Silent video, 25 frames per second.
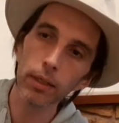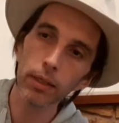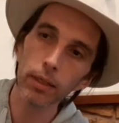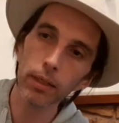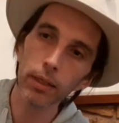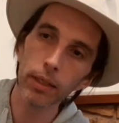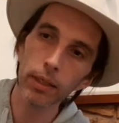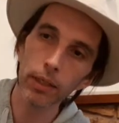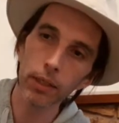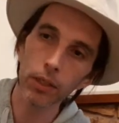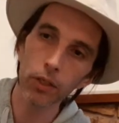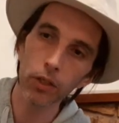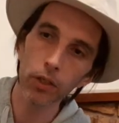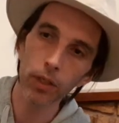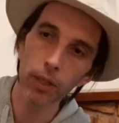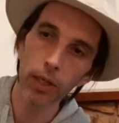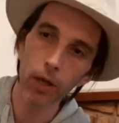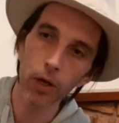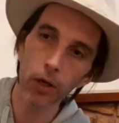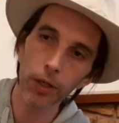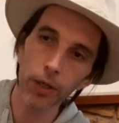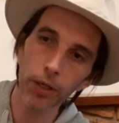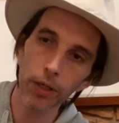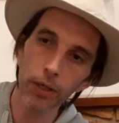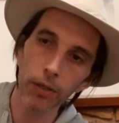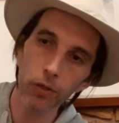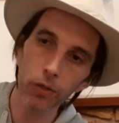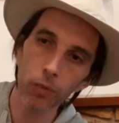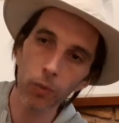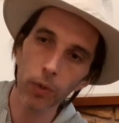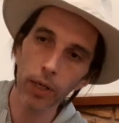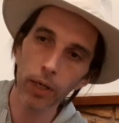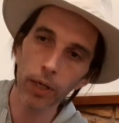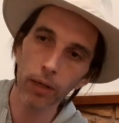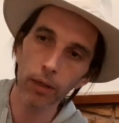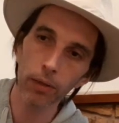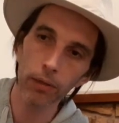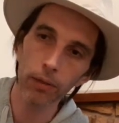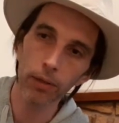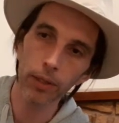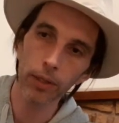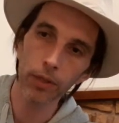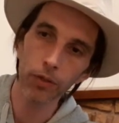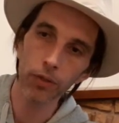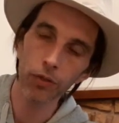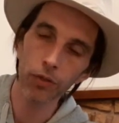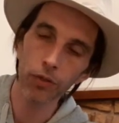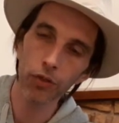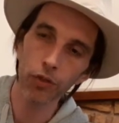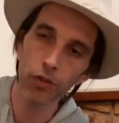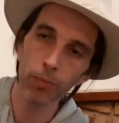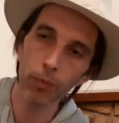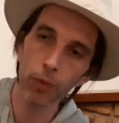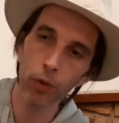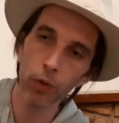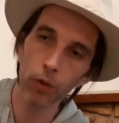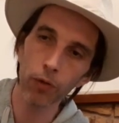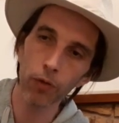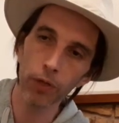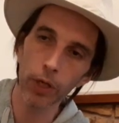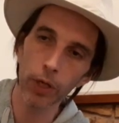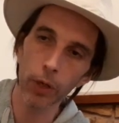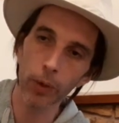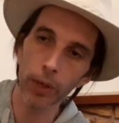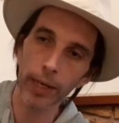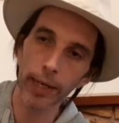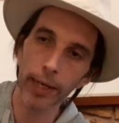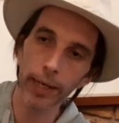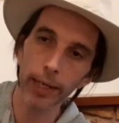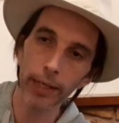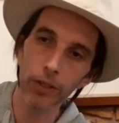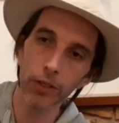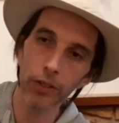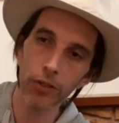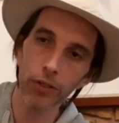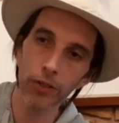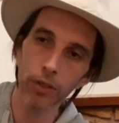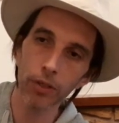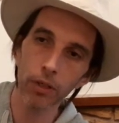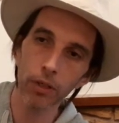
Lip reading: and you can lock it as well. It's smooth, no clicks,